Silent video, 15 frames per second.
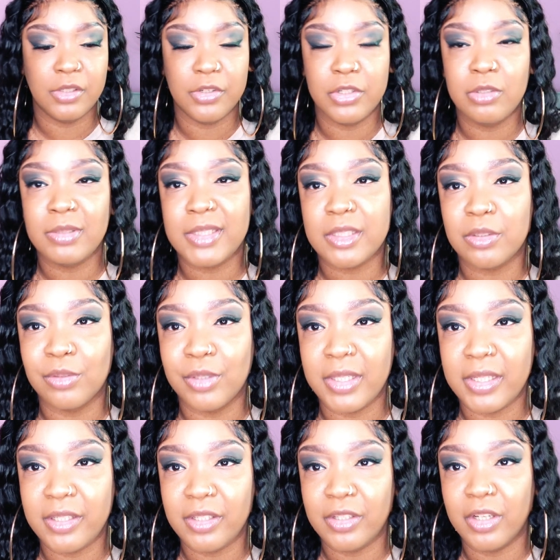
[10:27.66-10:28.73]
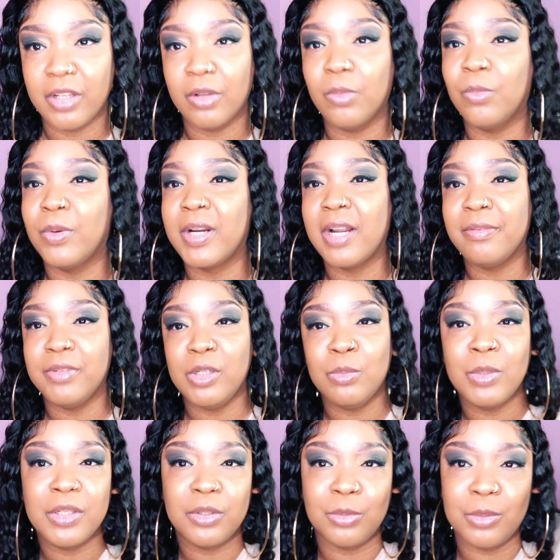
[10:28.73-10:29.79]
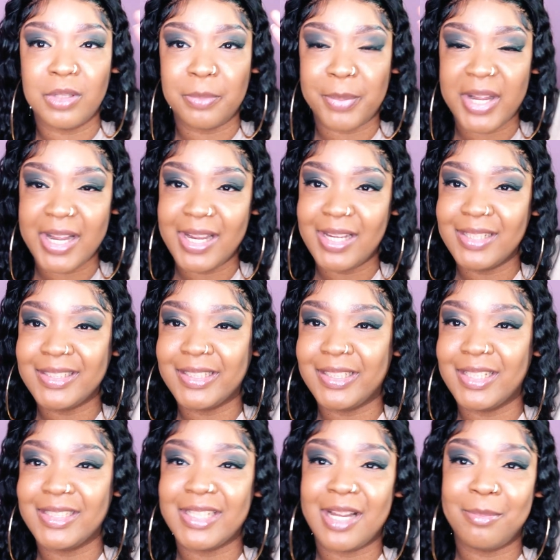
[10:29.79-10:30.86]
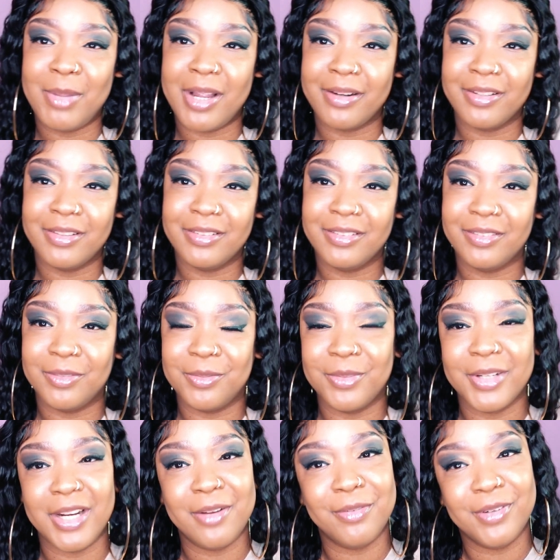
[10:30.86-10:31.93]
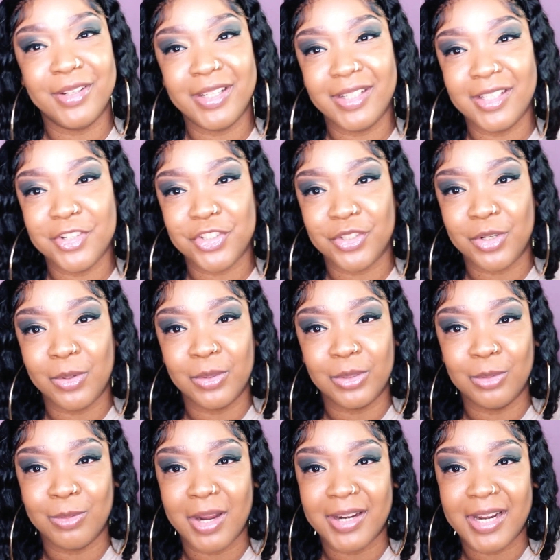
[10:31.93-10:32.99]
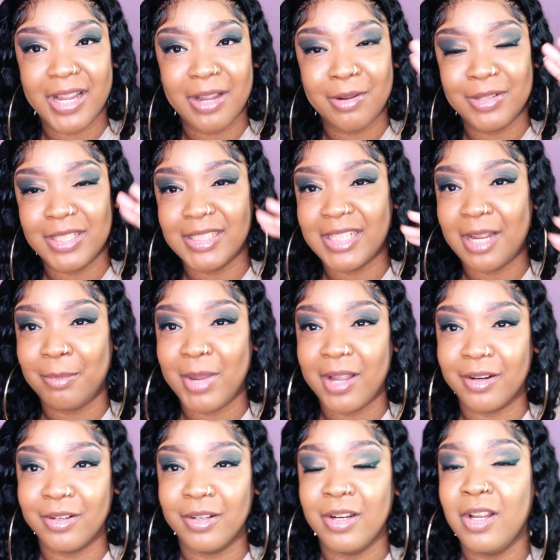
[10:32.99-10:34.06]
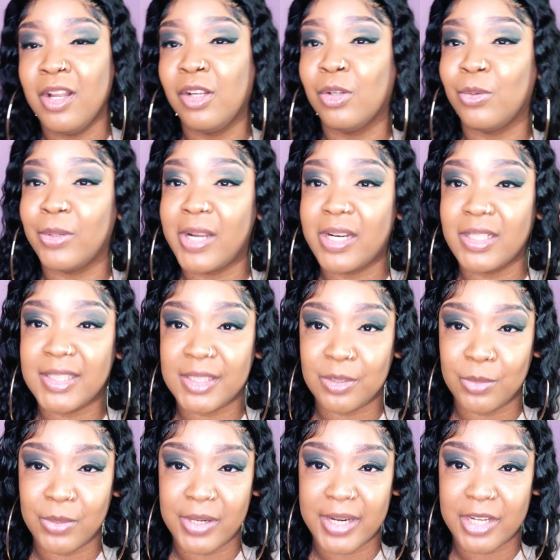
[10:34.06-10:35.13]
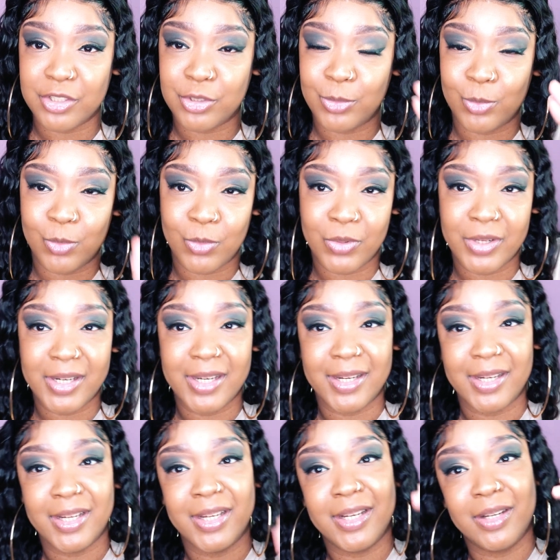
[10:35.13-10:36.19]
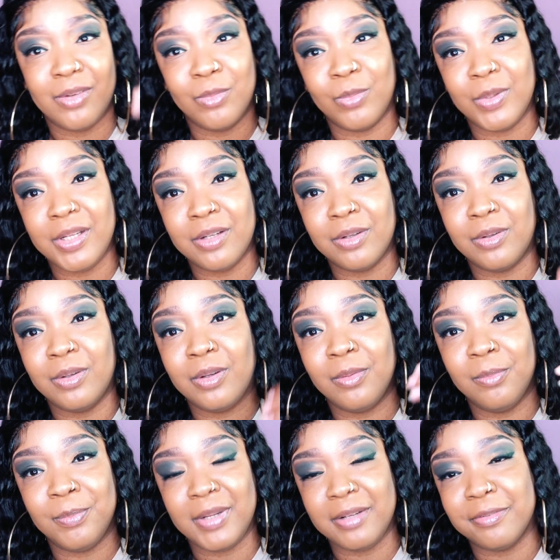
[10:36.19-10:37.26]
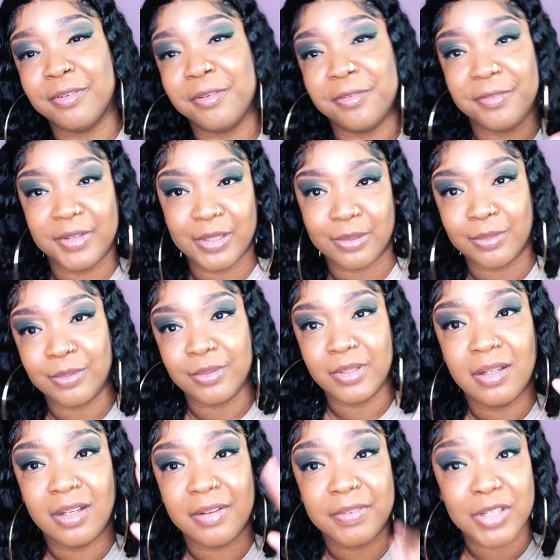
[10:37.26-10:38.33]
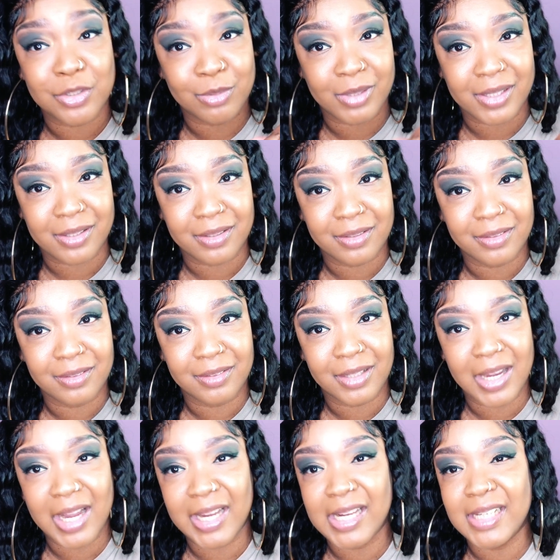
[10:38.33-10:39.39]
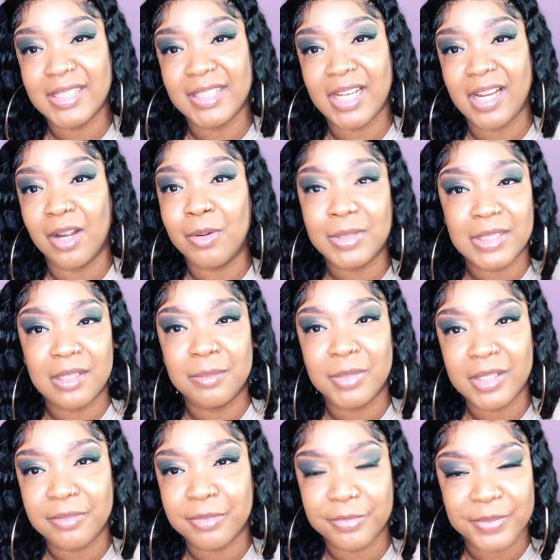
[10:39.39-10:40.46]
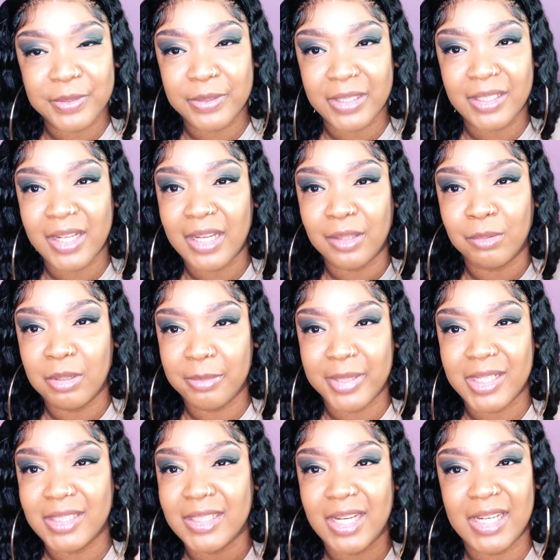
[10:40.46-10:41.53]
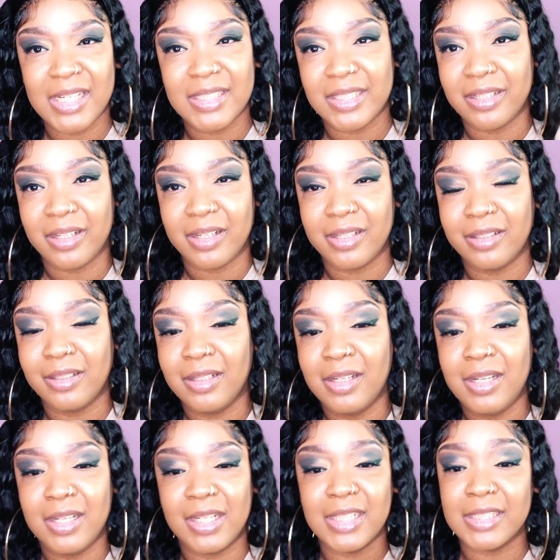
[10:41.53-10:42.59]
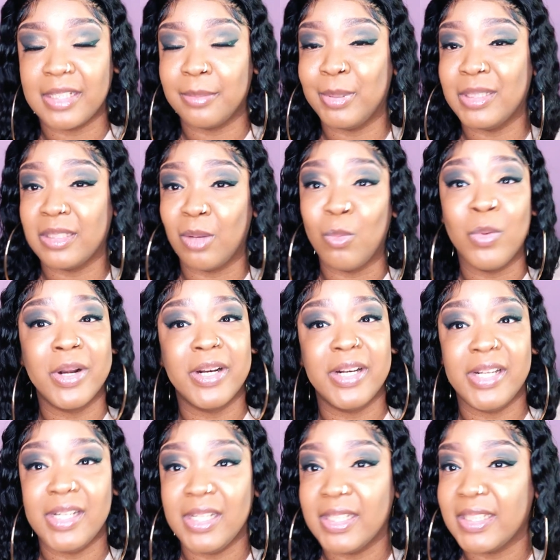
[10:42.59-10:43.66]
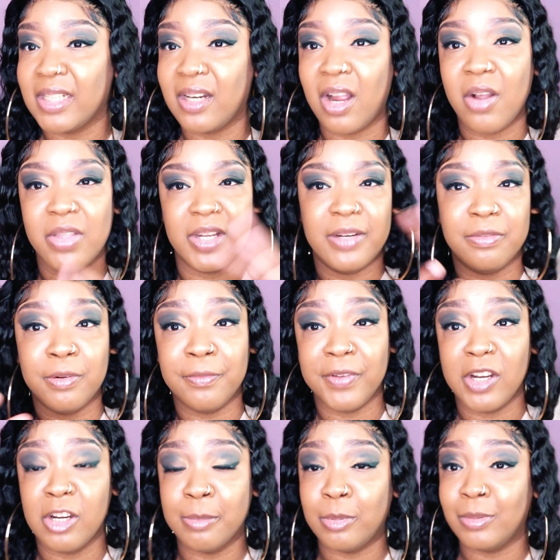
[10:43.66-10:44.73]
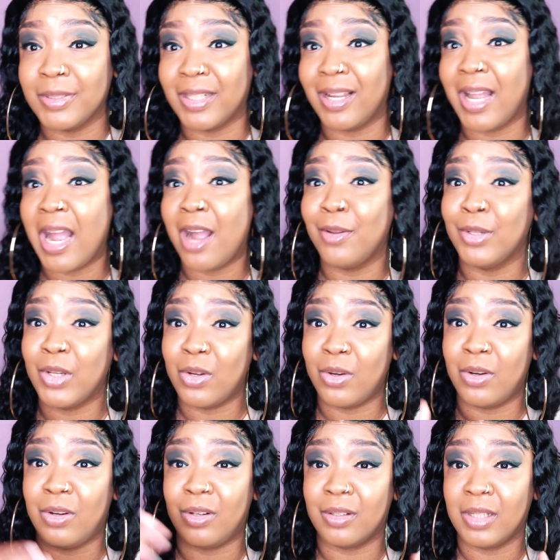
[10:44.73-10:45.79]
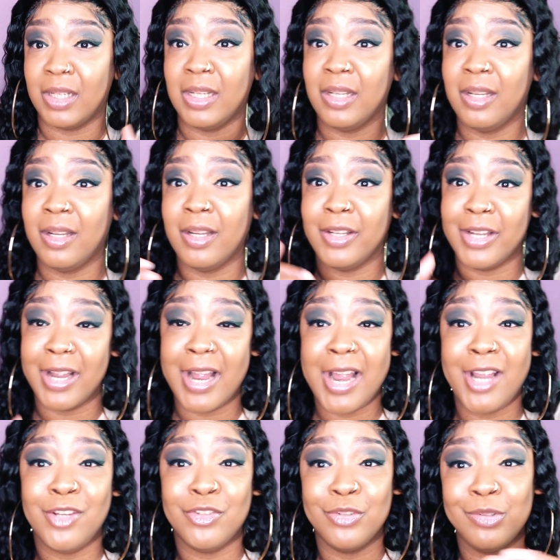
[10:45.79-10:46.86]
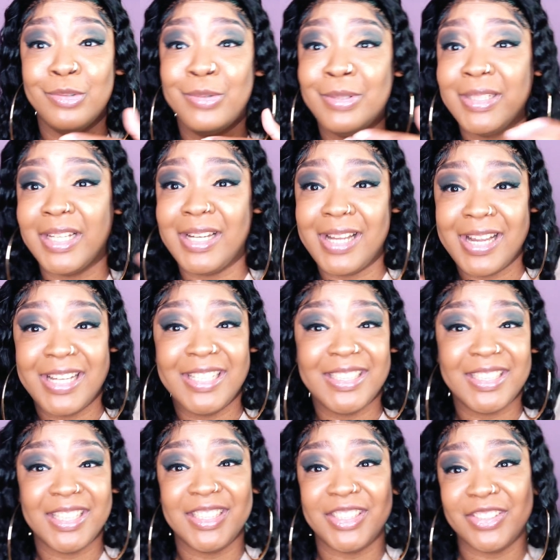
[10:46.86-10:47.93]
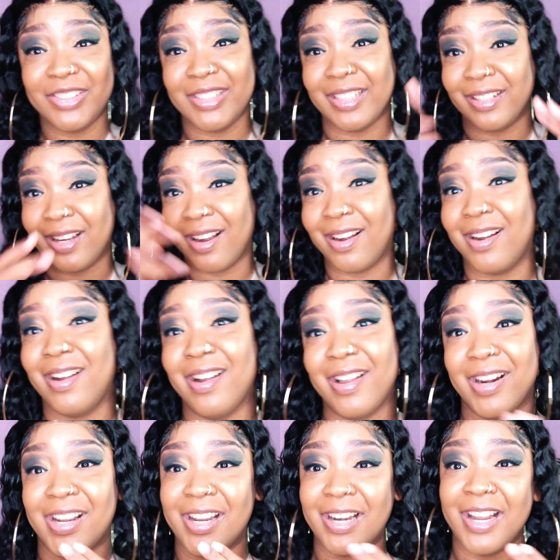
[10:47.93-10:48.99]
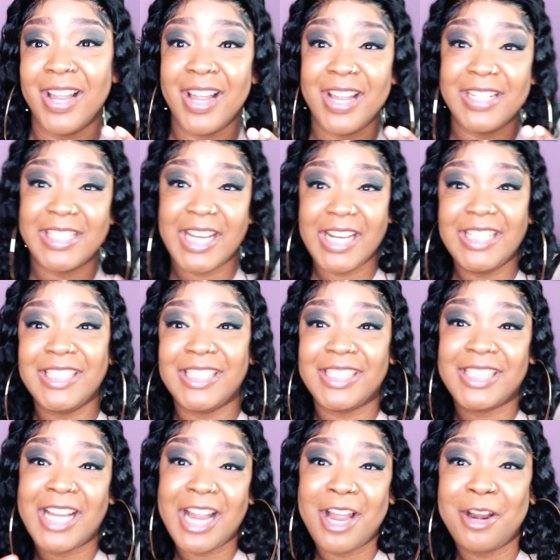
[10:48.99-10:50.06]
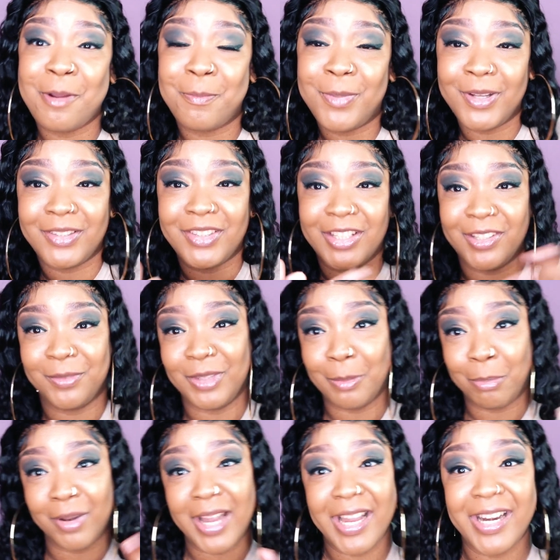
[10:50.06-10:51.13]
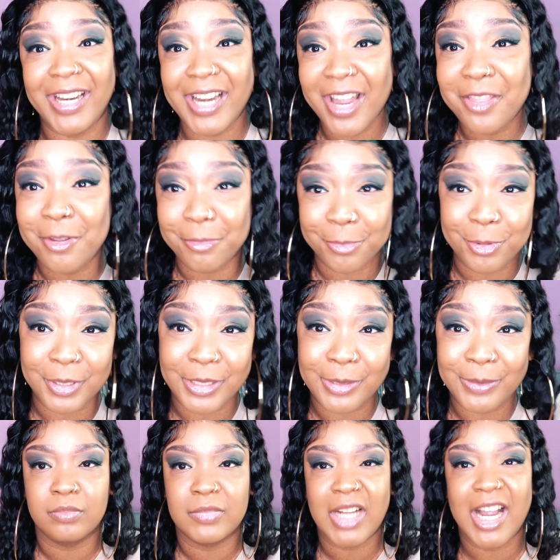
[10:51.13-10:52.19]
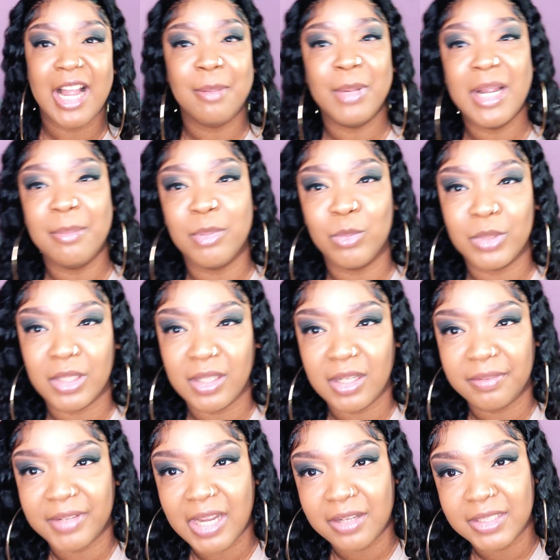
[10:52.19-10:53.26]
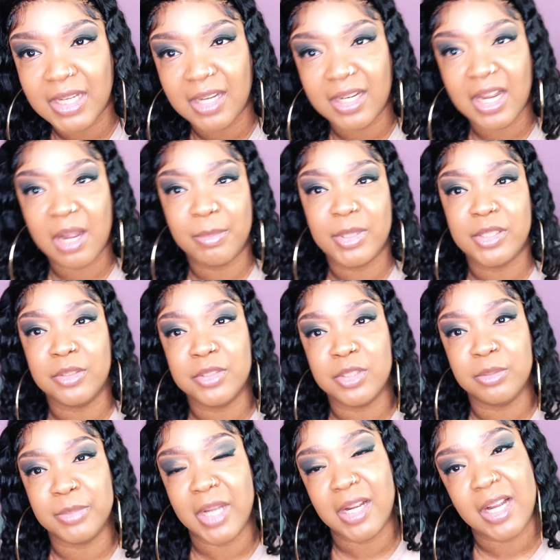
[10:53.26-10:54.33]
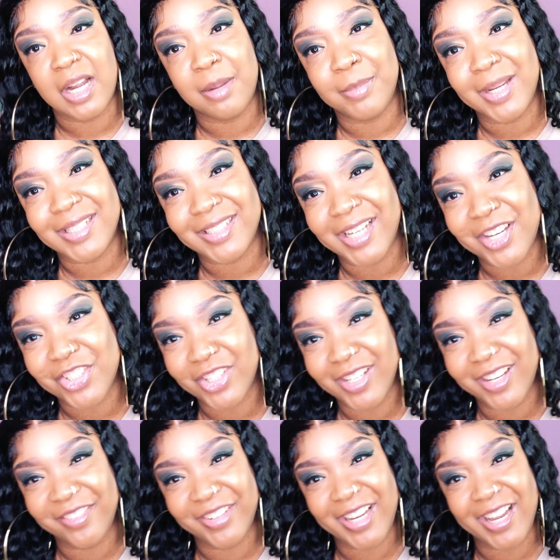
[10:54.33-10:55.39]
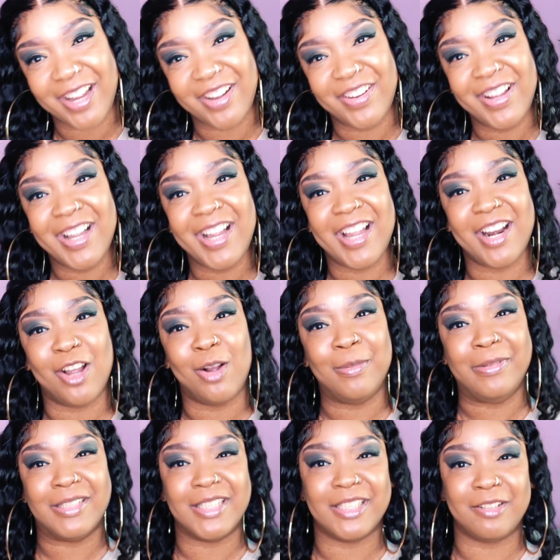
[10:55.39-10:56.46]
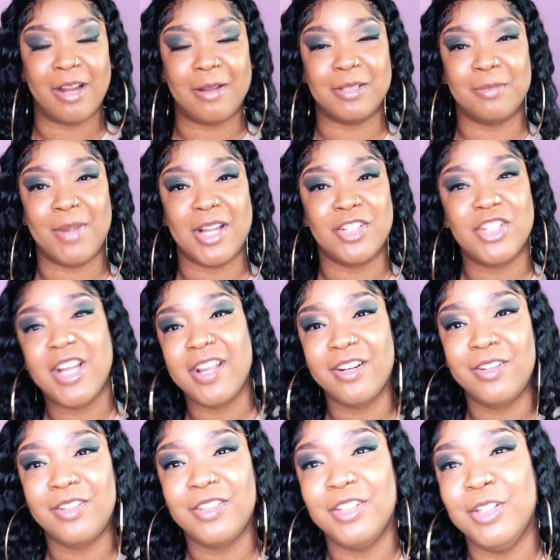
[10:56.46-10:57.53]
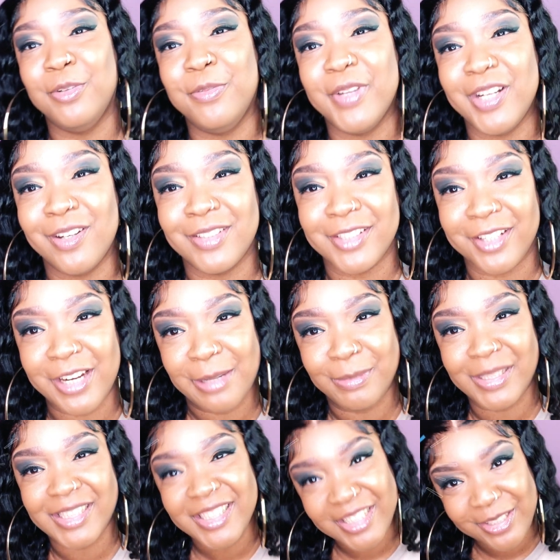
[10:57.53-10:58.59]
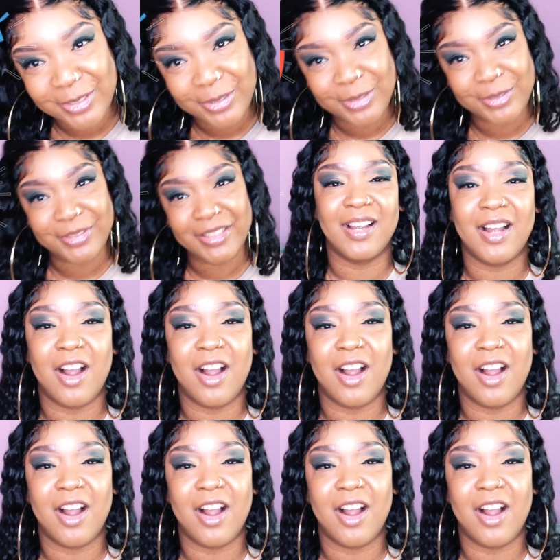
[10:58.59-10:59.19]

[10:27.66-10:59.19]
Your new story, yeah, whatever you went through in the past, it does not matter. Whatever it is you're going through right now, it does not matter. Create a story that you want and it will be fulfilled eventually. I can't say oh, I was going to be fulfilled in like three minutes. I can't say that because it depends on what it is and all the different variables and how long your angels and ancestors and God and takes time to put the, the play together for you. I am Amber with thelovegal.com and youtube.com backslash lovegal and I hope you subscribe to my channel. New videos are coming soon.